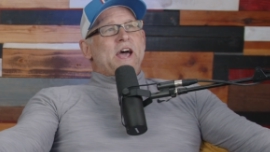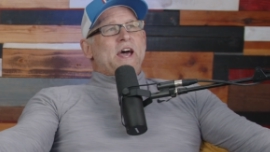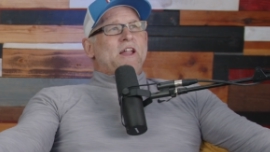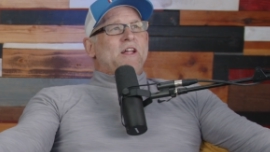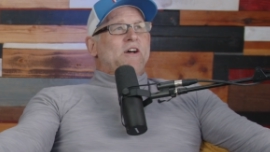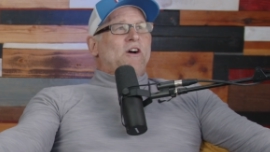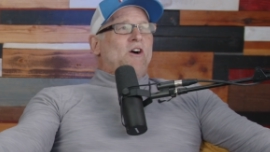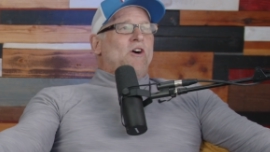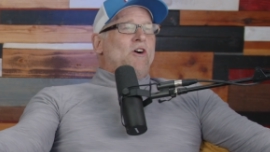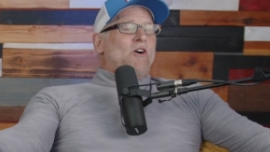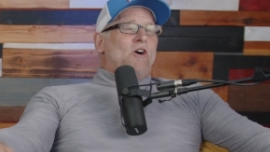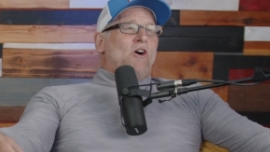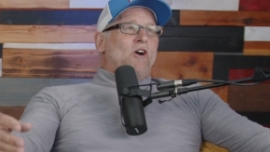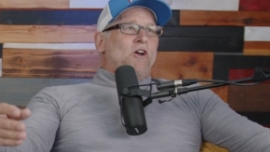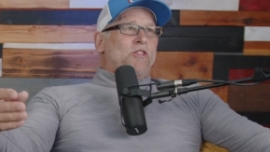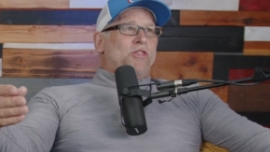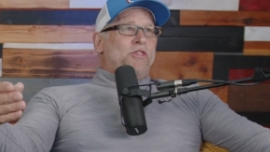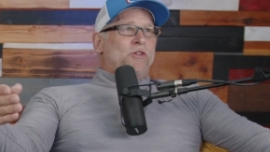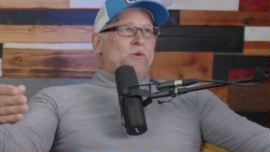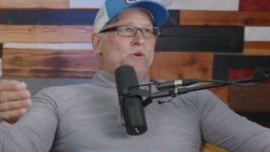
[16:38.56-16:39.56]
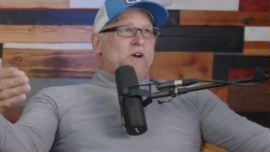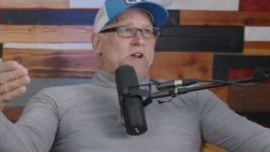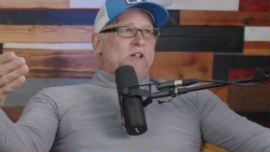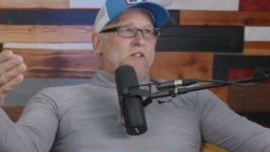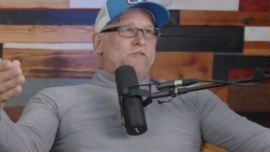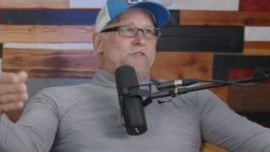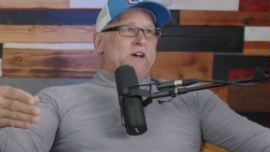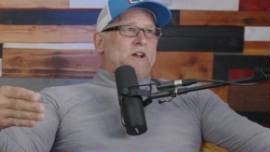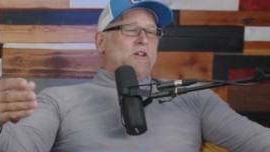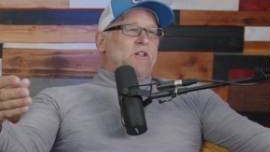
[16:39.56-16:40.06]
had our
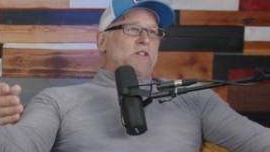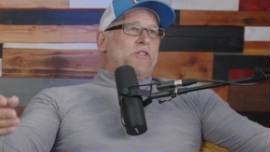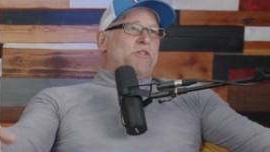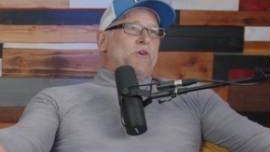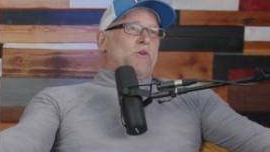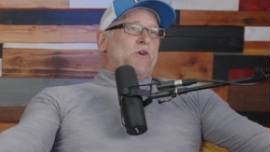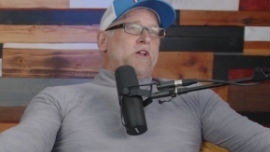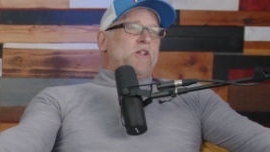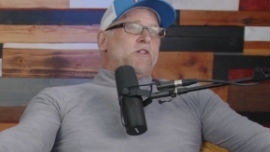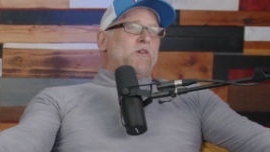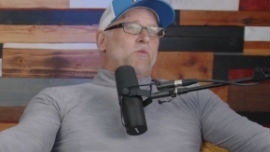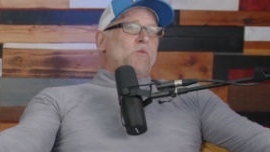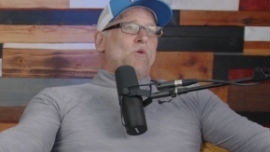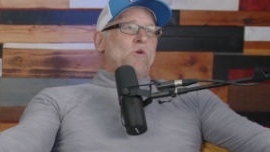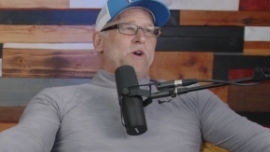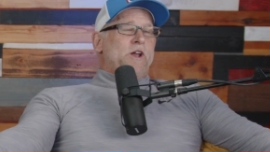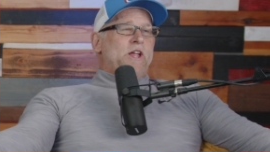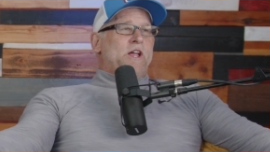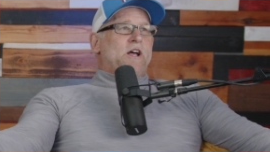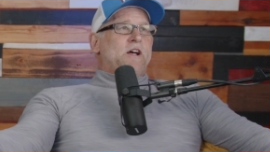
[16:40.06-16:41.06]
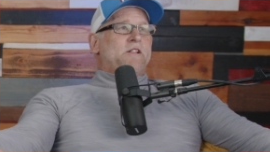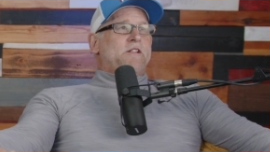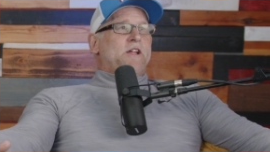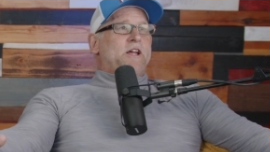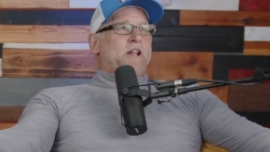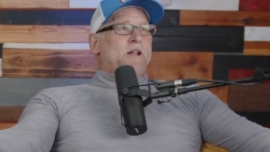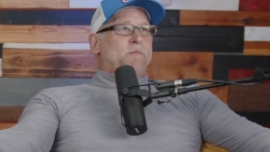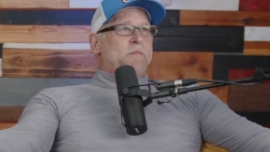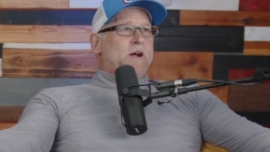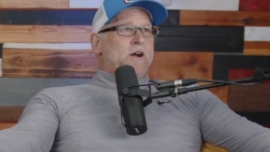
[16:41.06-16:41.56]
authorities, federal authorities, are warning us
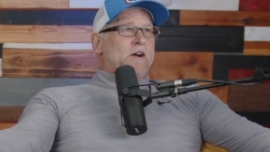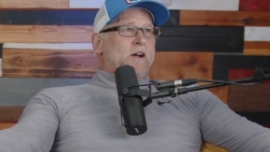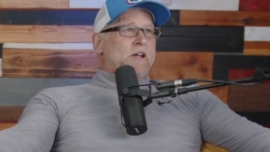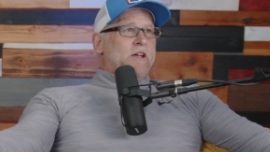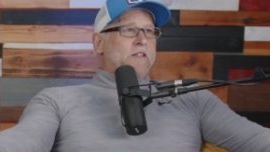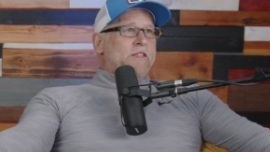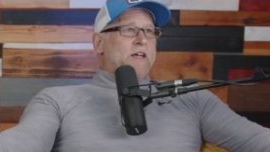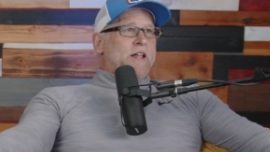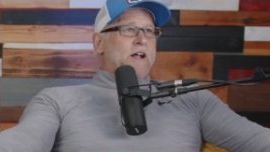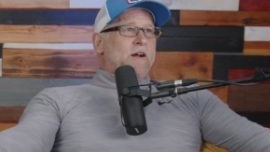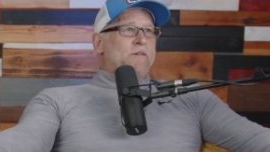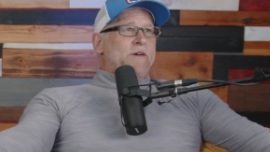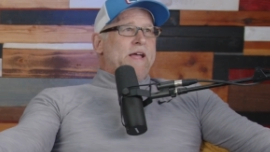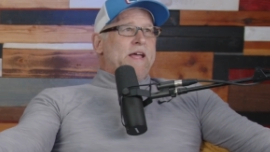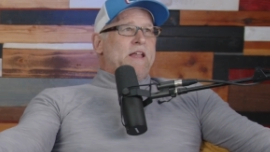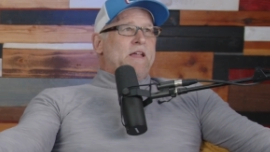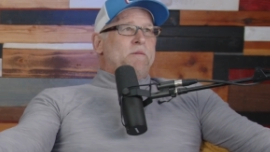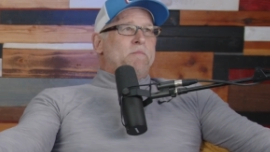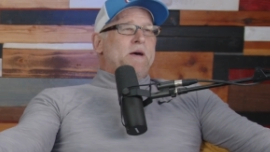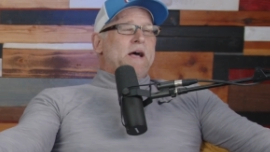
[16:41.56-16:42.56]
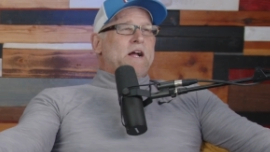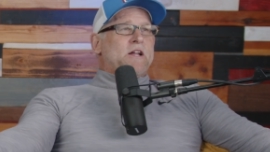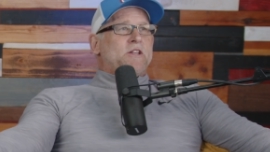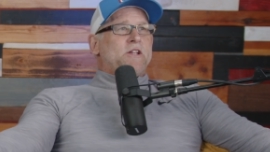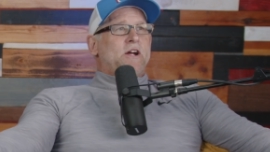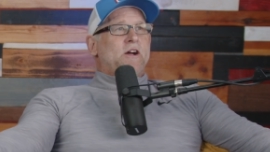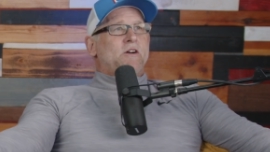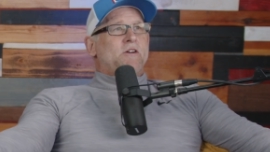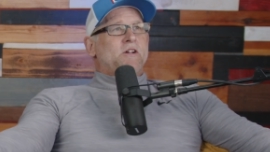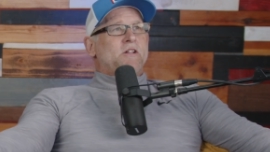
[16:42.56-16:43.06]
in America that Iranian-backed
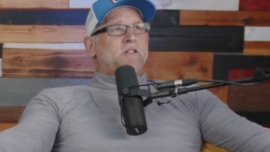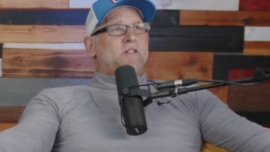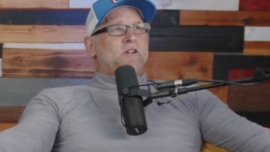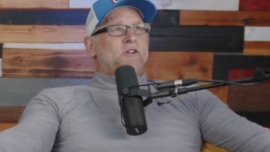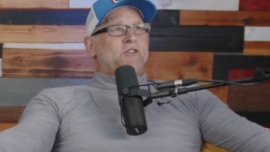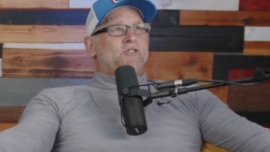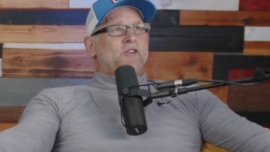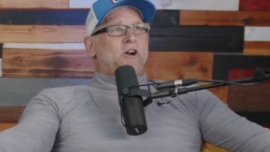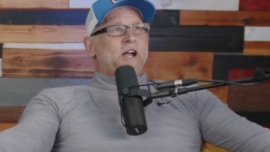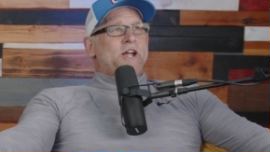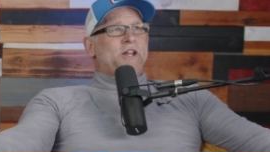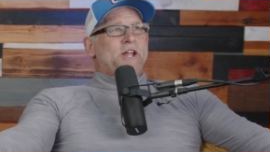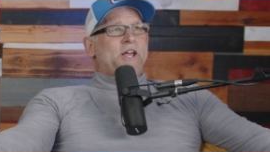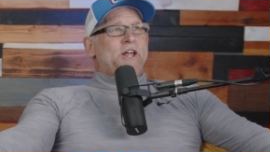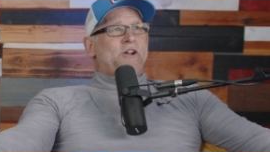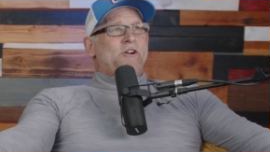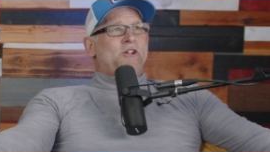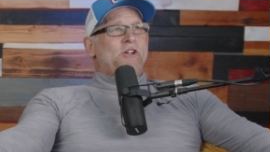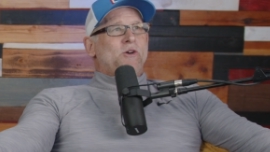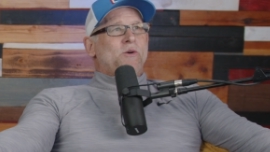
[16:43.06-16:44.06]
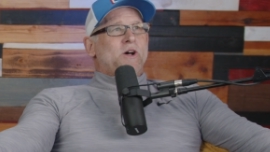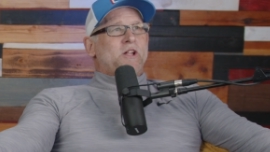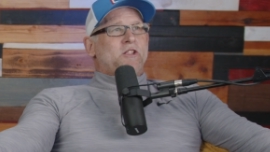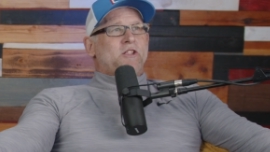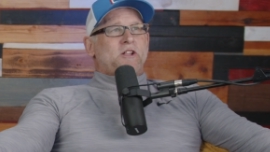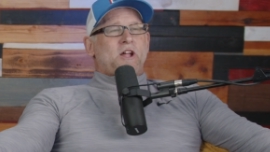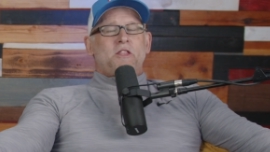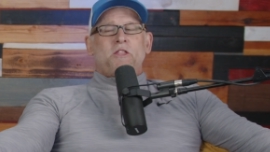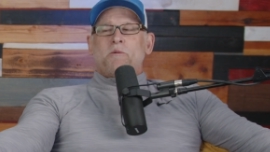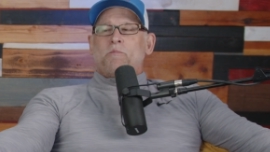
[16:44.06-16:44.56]
terrorists are trying to enter
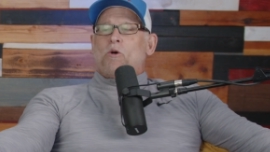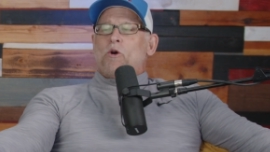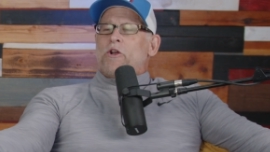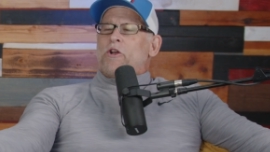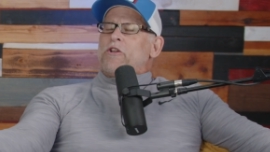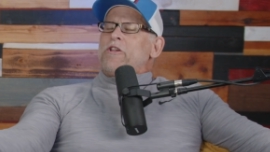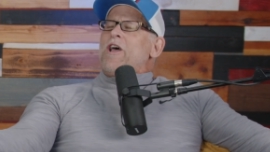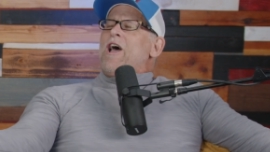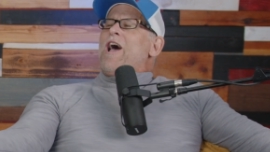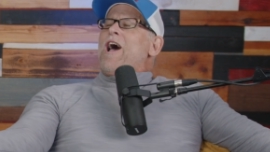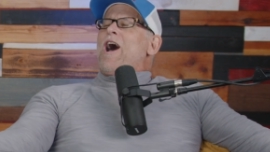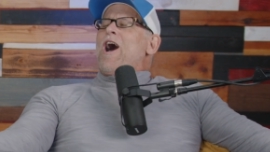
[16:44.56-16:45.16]
U.S. southern border.